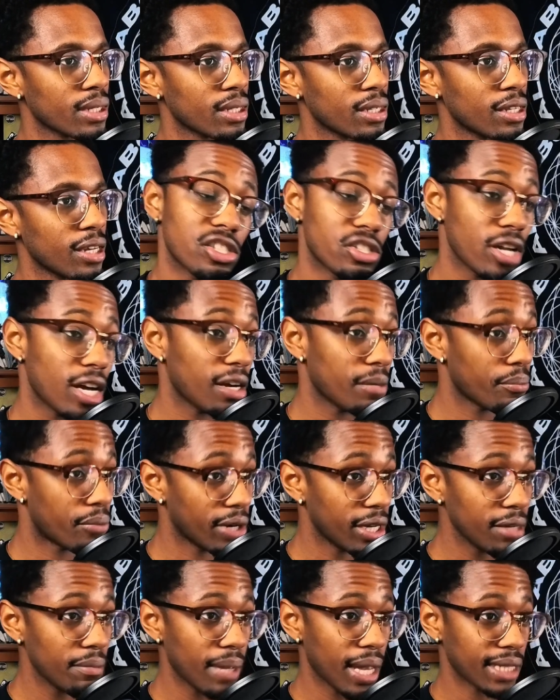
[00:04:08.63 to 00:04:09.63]
Let's try to
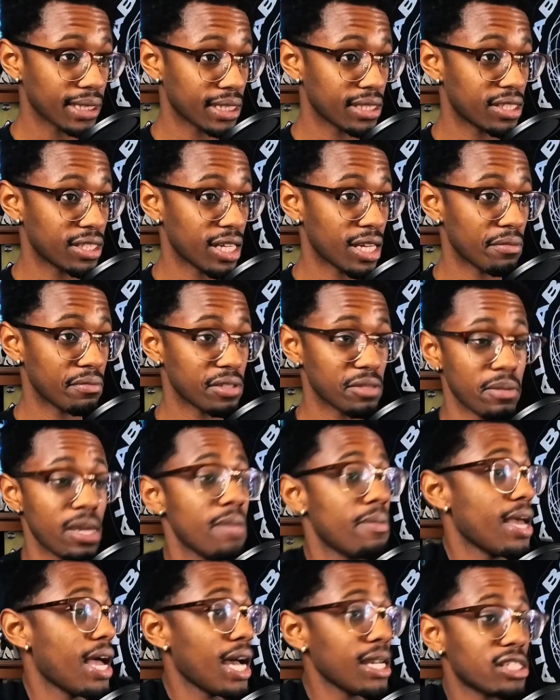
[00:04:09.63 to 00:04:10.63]
bring back the jams.
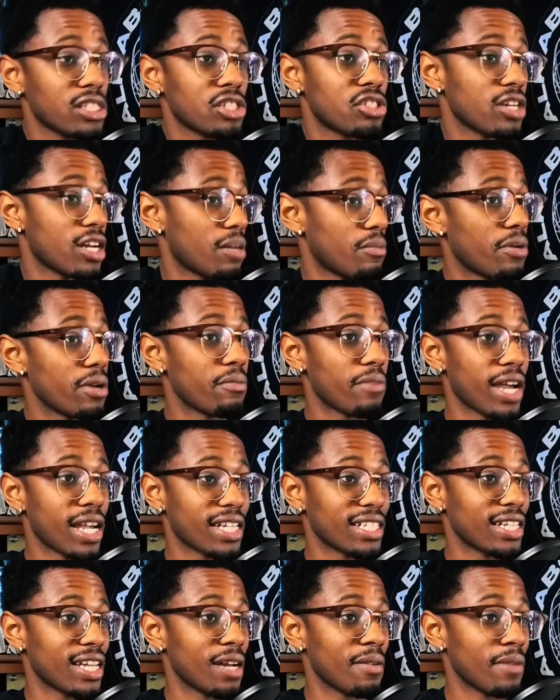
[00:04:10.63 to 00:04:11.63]
Maybe I should try to bring
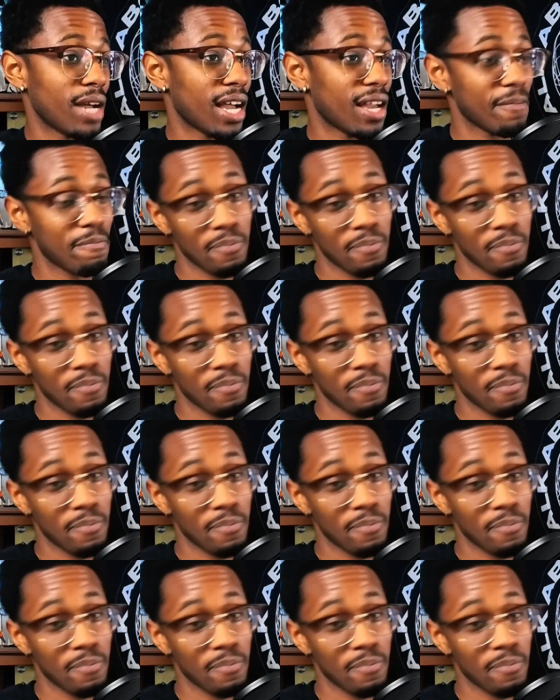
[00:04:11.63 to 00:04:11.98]
back a jam.